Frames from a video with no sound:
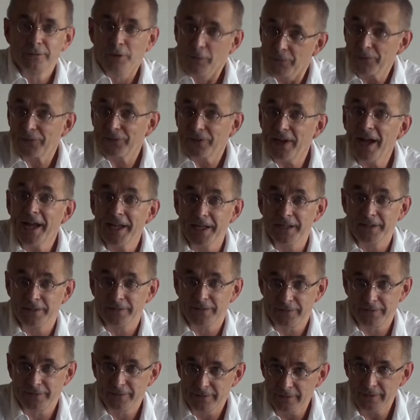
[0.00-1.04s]
of
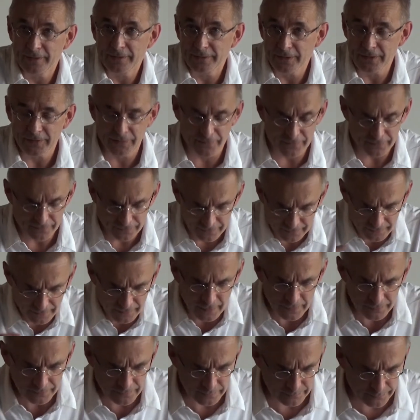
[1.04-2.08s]
science. This is the
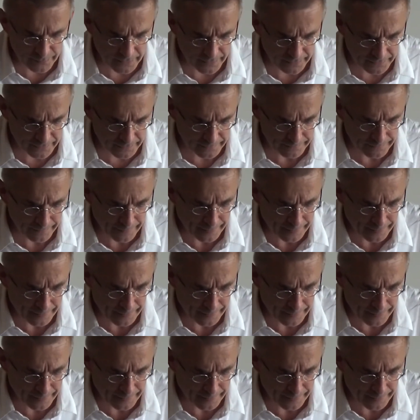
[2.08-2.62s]
counterpart.